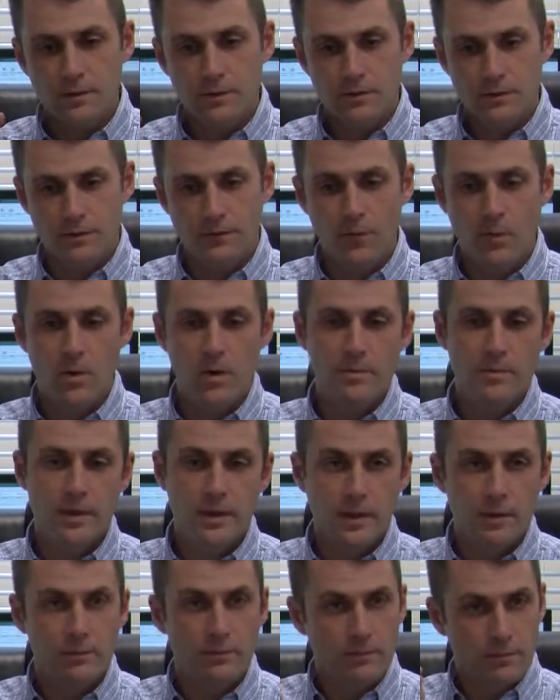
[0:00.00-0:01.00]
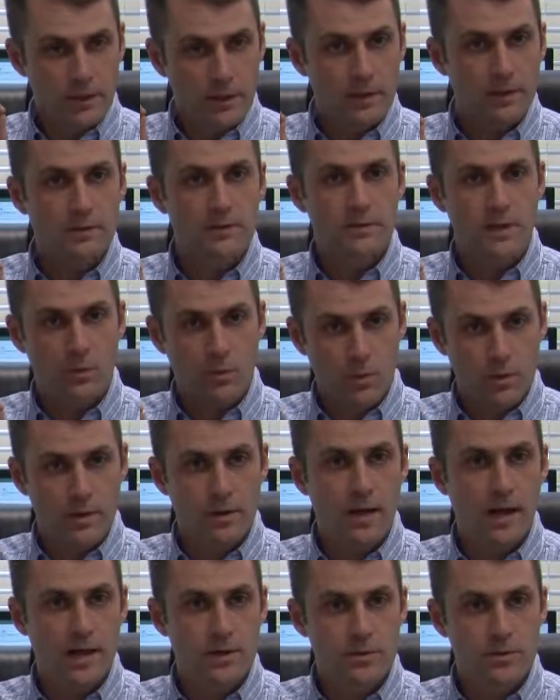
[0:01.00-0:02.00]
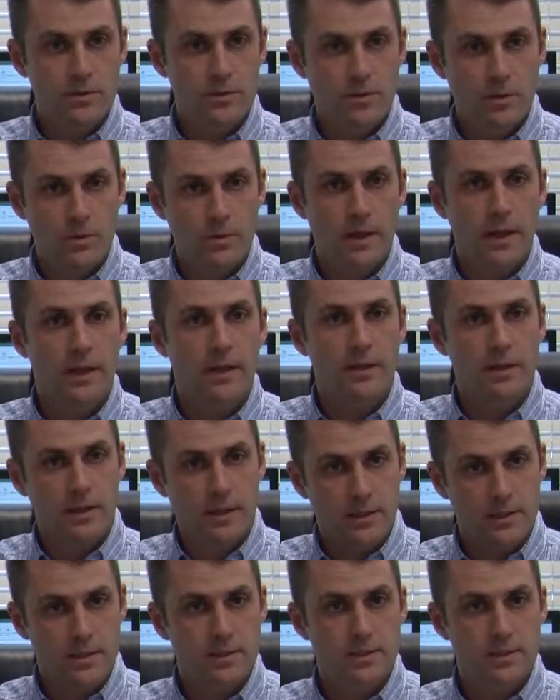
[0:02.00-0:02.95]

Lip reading: And there's a form, they can say where the hydrant's located, they can